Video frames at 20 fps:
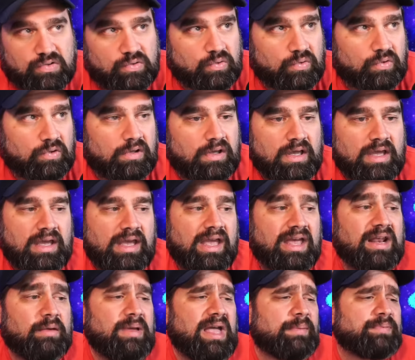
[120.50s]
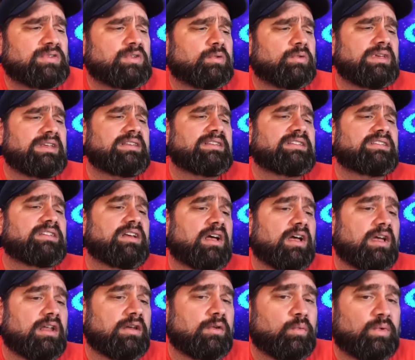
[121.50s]
tool. And I'm absolutely
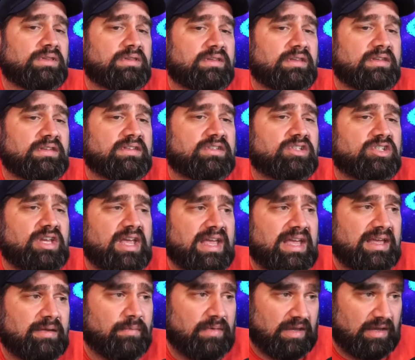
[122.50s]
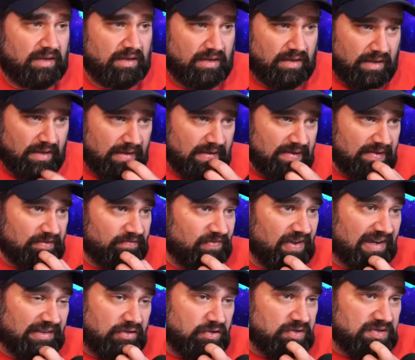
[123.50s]
done with the shaming. The
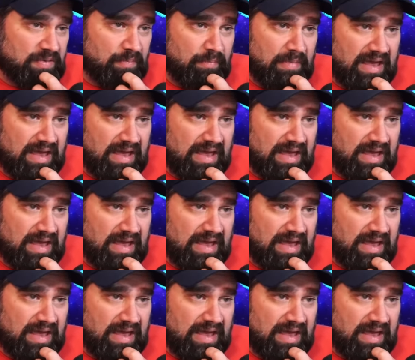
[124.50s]
fact that there's a